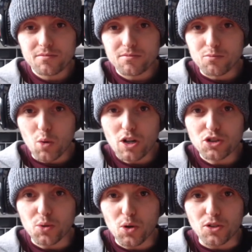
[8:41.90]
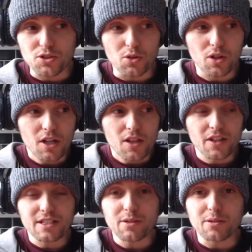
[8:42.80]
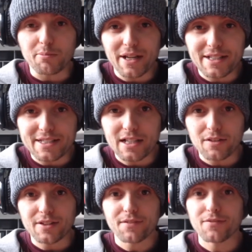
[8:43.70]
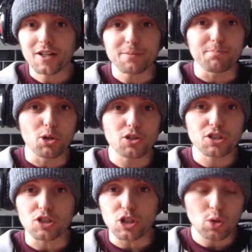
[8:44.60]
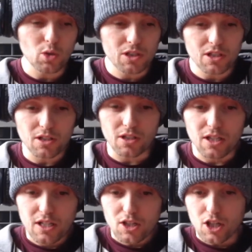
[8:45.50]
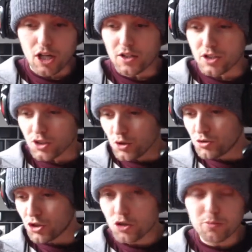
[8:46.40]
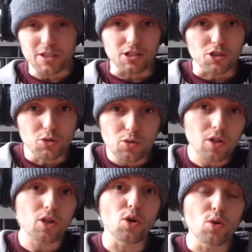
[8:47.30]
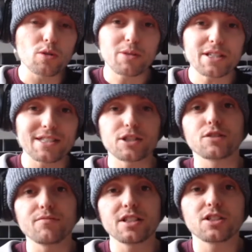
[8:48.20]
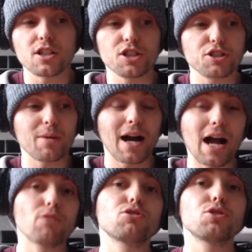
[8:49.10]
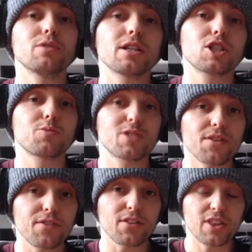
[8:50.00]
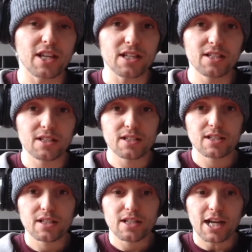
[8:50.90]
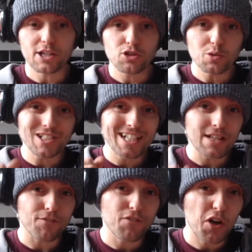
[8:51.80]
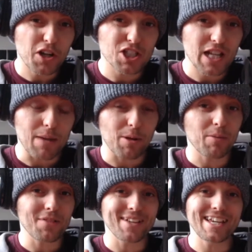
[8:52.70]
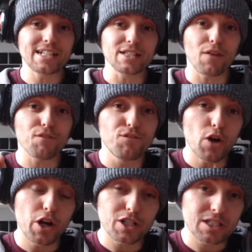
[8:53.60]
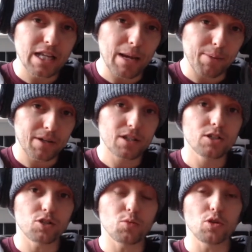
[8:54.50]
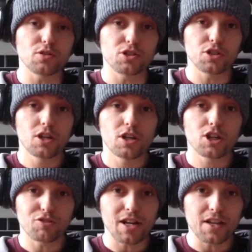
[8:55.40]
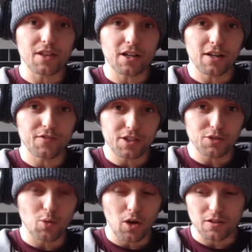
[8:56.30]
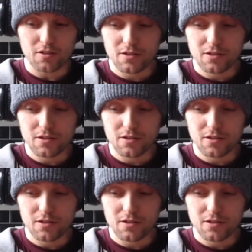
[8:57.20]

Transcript: work towards, or things that would better yourself. And then find books and courses, and there's YouTube and Google, all the places that you can research about how to do that specific thing. And as soon as you take that first step, I'm not even kidding, that first step towards creating the life that you want,